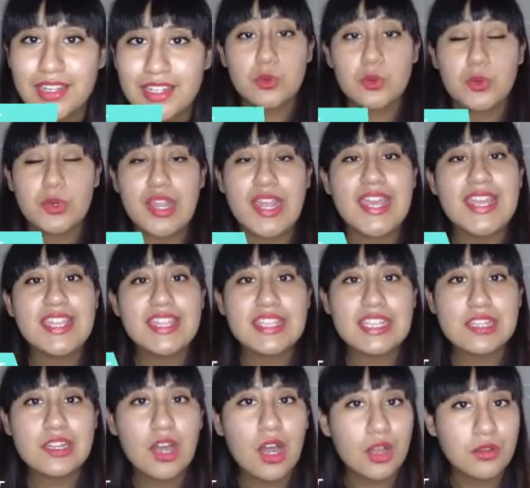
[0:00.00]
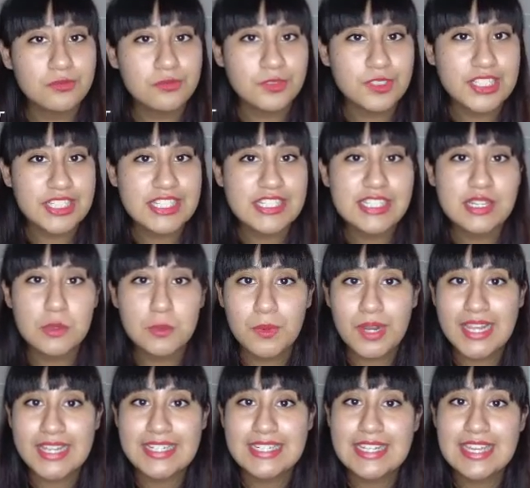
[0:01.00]
Create the conflict
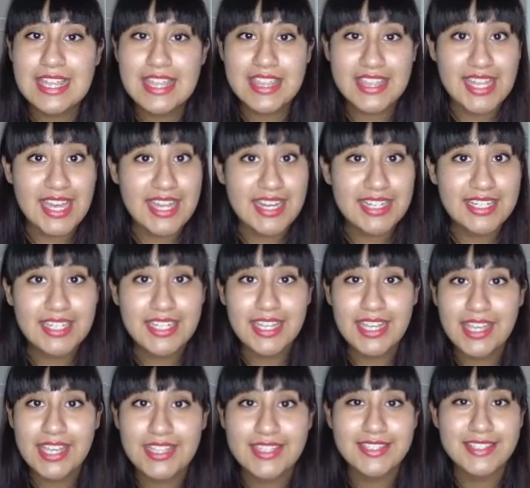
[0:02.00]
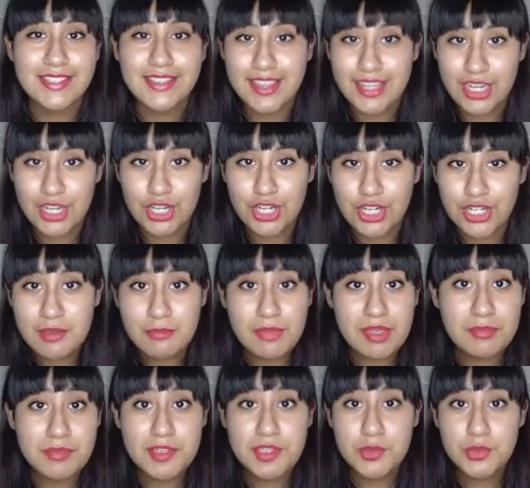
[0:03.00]
right then and there.
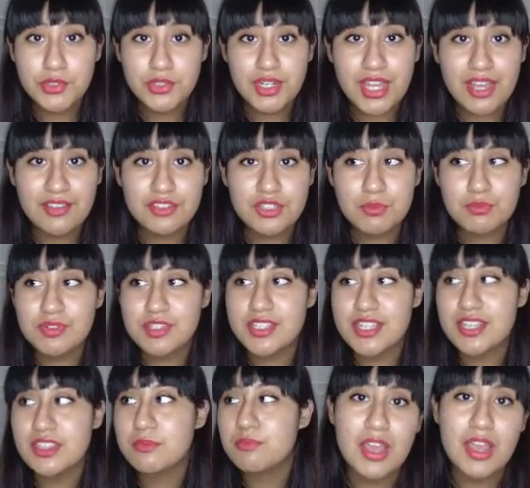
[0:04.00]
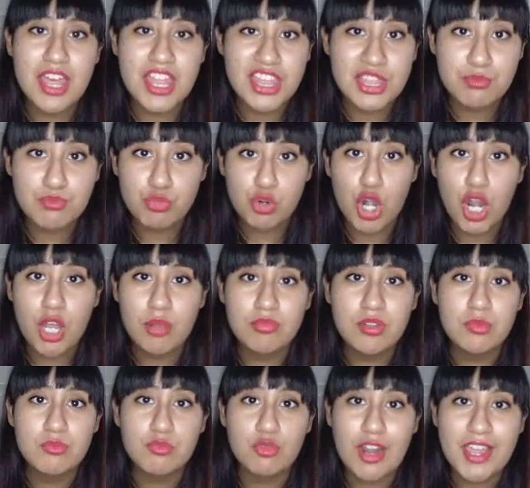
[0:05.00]
Maybe you don't have to present the
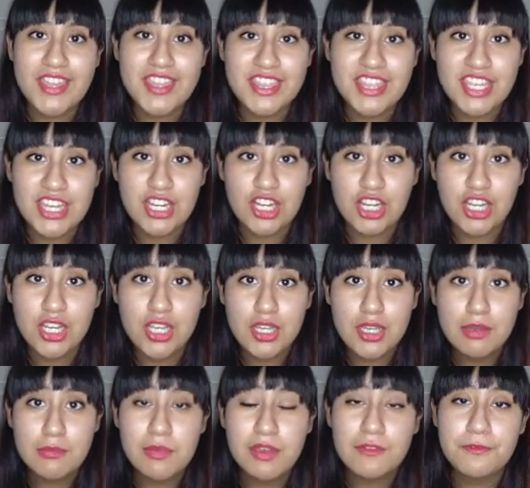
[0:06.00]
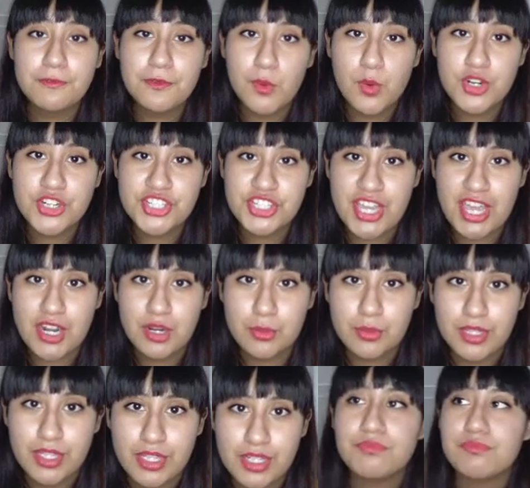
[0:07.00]
problem right there, but foreshadow
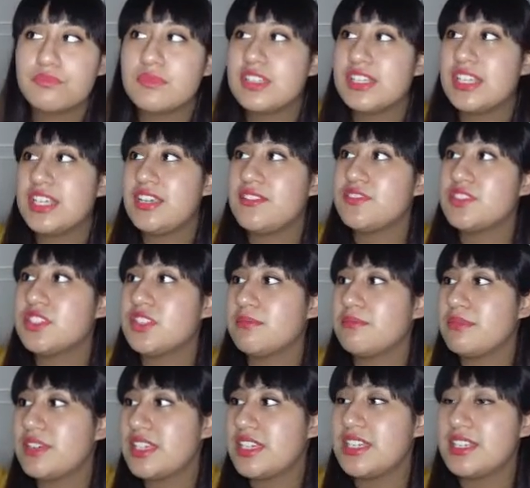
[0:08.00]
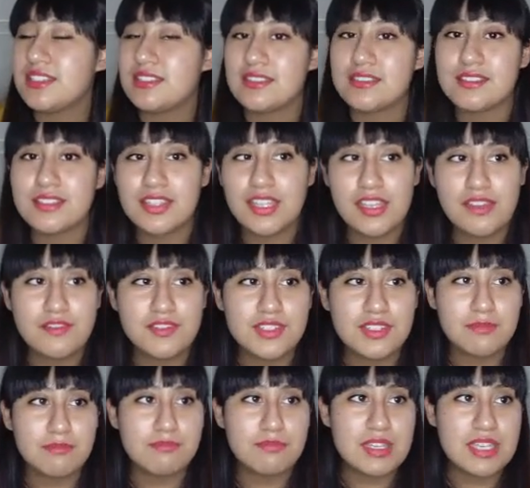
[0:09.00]
it. Leave some hints, leave
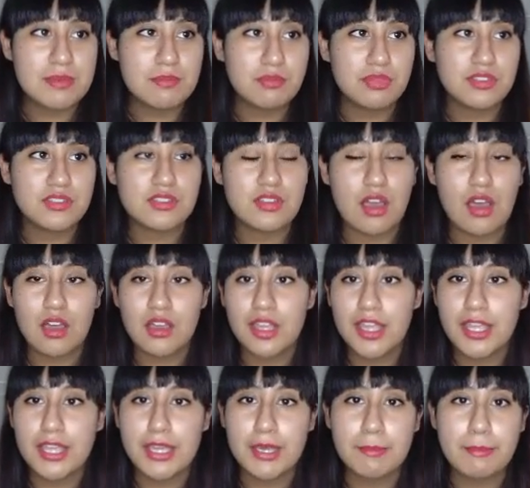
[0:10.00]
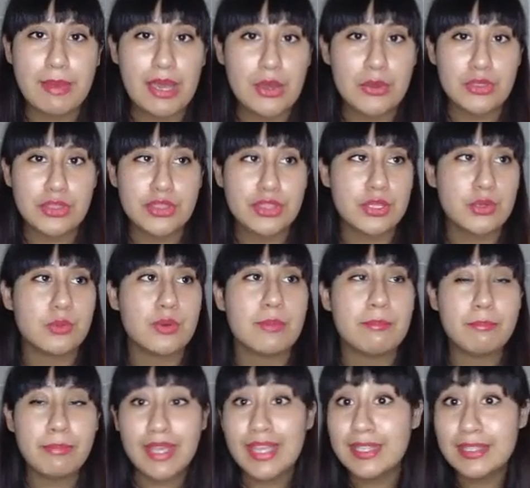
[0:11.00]
some people talking about the
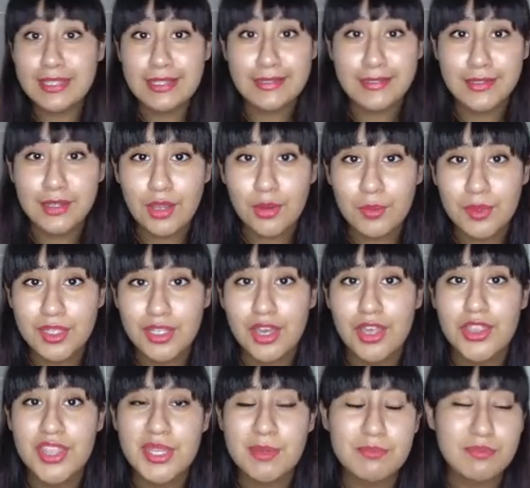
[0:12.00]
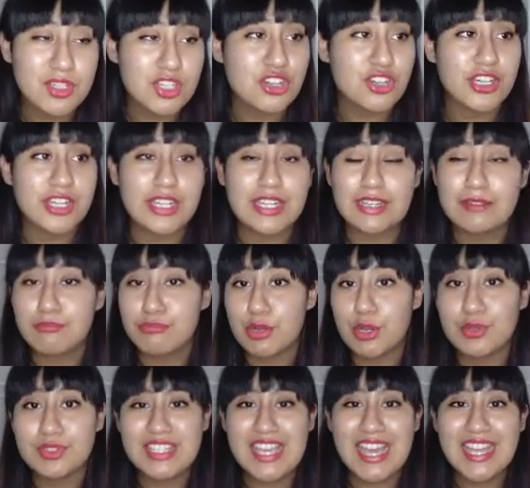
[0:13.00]
rebellion going on that your
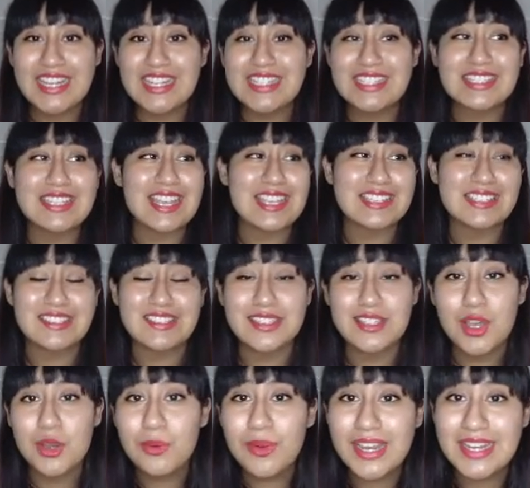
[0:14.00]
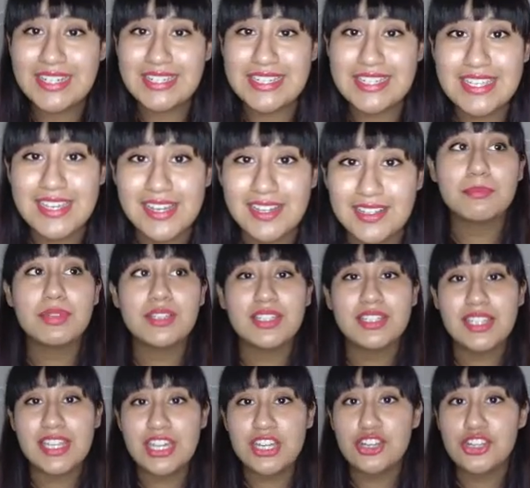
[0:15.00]
protagonist has no idea, but
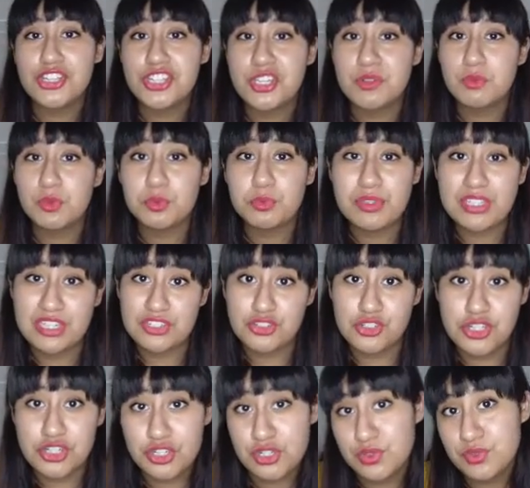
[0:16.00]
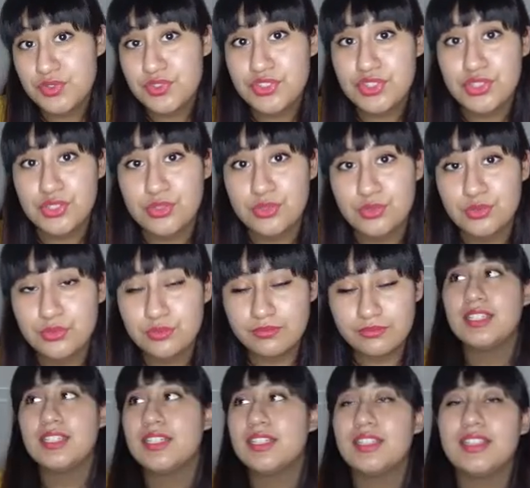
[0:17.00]
later she will be introduced to.
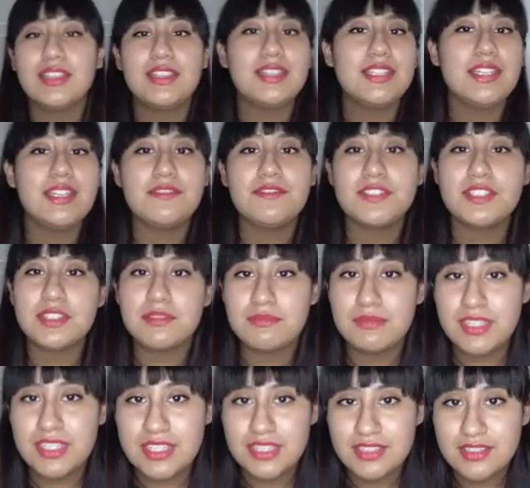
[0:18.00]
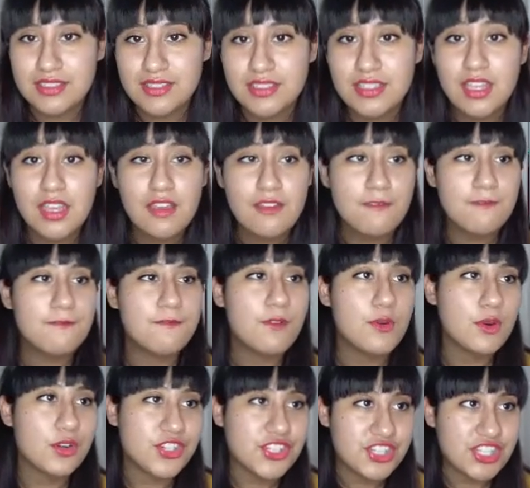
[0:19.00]
Leave some hints,
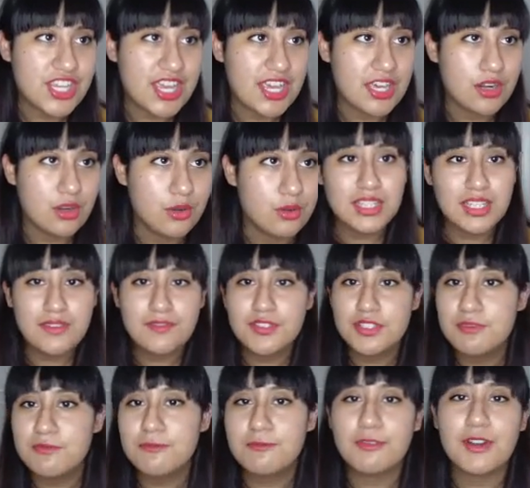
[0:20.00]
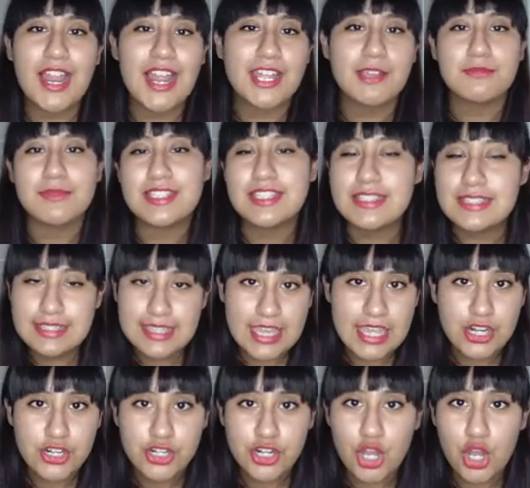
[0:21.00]
foreshadow, leave some fragments
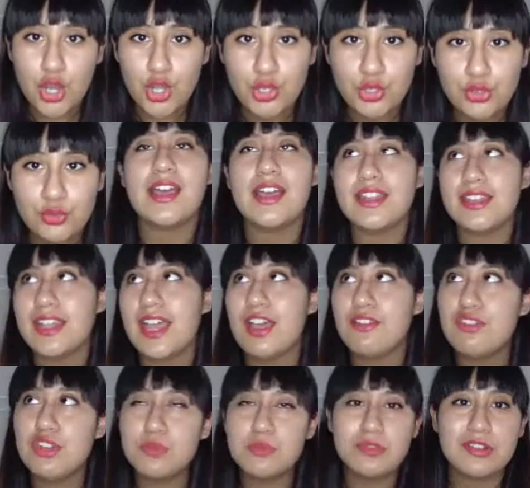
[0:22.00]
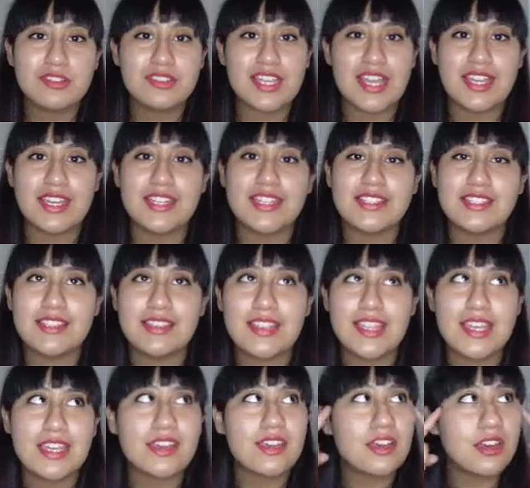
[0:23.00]
scattered all over, and have your protagonist
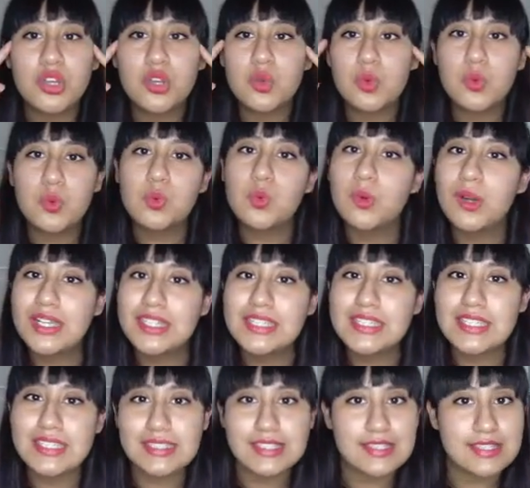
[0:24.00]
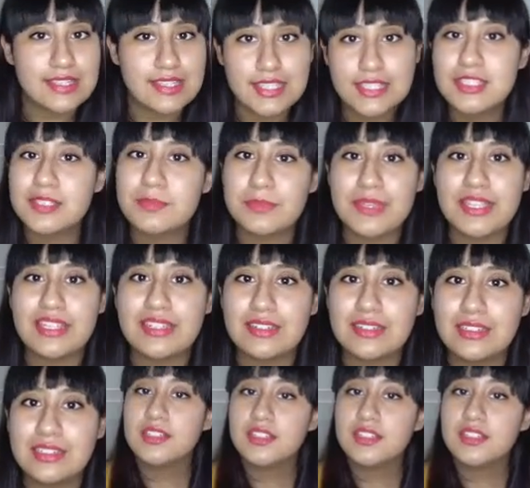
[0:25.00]
think, what does this mean?